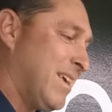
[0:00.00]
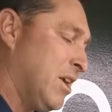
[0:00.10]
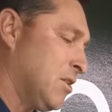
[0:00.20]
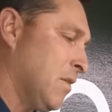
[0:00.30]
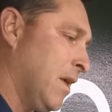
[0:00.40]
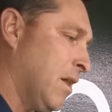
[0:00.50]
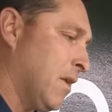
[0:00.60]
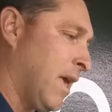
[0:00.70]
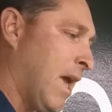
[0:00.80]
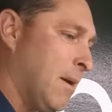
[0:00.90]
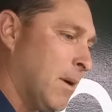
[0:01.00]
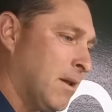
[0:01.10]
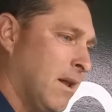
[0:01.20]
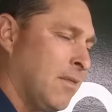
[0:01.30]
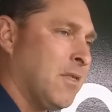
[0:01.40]
get to the end of the game.
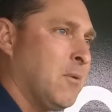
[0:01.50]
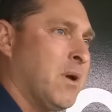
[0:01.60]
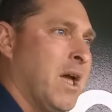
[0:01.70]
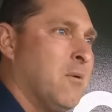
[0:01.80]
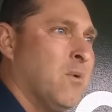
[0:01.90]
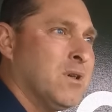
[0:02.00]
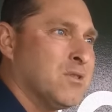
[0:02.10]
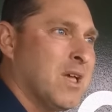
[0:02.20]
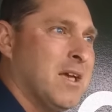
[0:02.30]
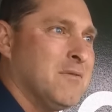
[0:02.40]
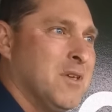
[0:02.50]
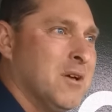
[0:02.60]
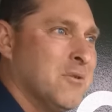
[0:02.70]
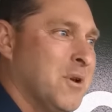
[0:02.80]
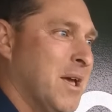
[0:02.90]
I think we got one save the
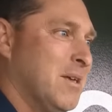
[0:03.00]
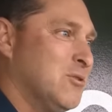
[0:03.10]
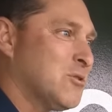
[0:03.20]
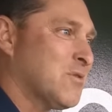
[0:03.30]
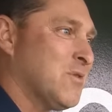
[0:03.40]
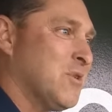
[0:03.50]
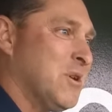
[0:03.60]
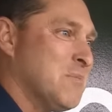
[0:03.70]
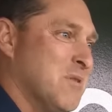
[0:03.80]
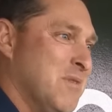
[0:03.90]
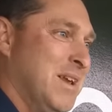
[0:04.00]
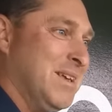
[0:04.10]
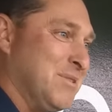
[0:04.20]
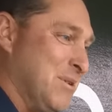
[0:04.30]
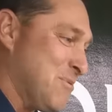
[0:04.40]
other day just for the number of
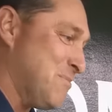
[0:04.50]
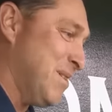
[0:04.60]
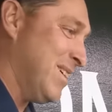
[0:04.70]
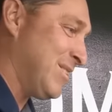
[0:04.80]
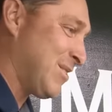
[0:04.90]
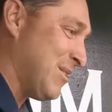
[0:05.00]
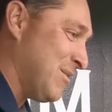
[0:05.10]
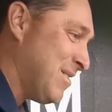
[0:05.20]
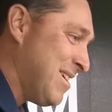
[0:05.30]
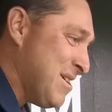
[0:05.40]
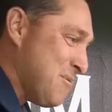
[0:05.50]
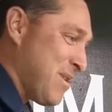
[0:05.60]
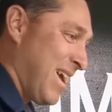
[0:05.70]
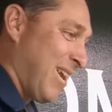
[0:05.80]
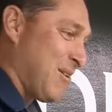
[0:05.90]
innings that were pitched. So
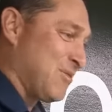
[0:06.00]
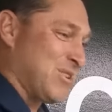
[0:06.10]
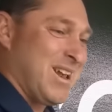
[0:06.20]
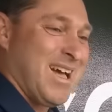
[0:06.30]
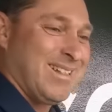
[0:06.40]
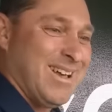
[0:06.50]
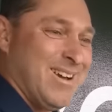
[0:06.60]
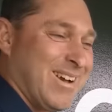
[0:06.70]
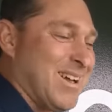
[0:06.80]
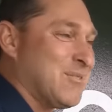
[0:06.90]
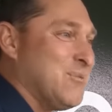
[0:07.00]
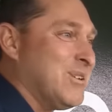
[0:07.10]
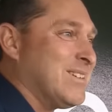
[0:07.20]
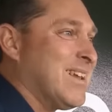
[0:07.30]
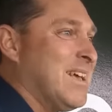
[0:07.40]
we got off the snide there and got the
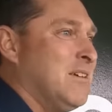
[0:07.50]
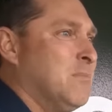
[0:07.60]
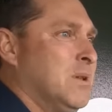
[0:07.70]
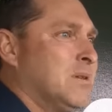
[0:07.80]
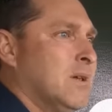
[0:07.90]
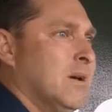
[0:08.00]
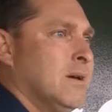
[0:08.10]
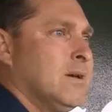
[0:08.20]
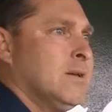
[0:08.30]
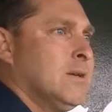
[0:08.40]
one save. But,